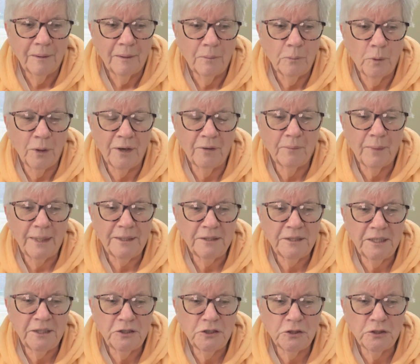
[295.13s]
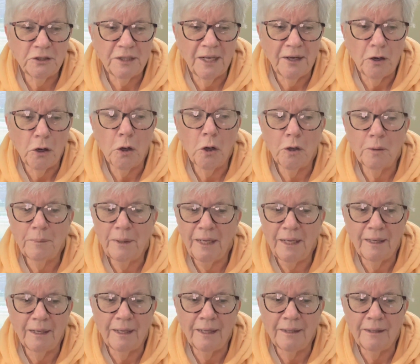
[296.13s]
one of my teachers had heard
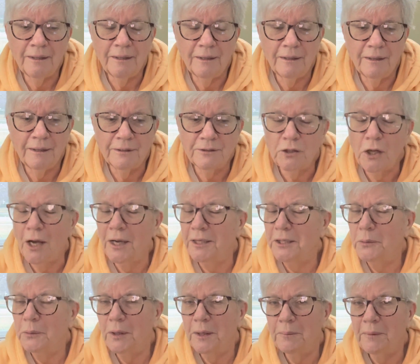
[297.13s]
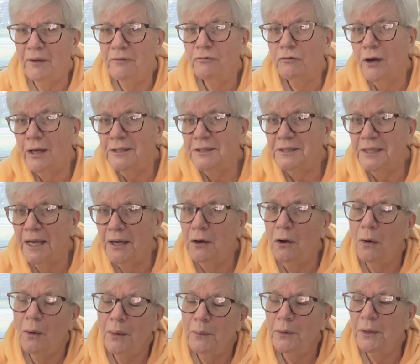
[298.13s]
me in talking to one of my friends saying,
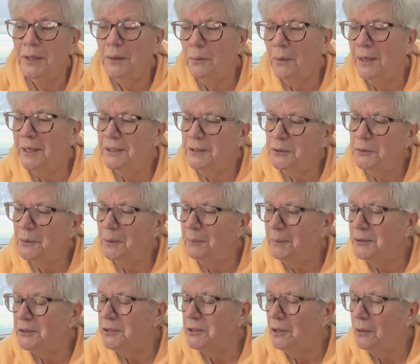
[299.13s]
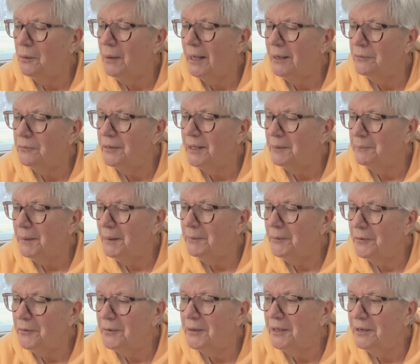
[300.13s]
oh, I really want to do it, but you know, I don't think my
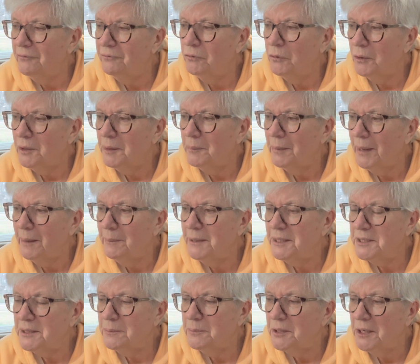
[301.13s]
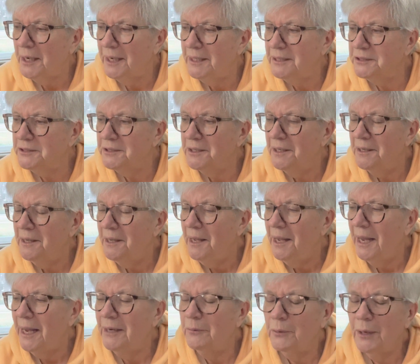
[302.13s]
mother can afford to buy me some tights.
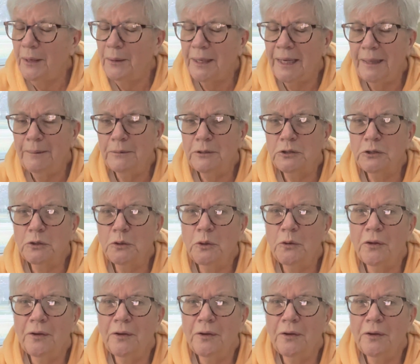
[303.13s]
And when I came to school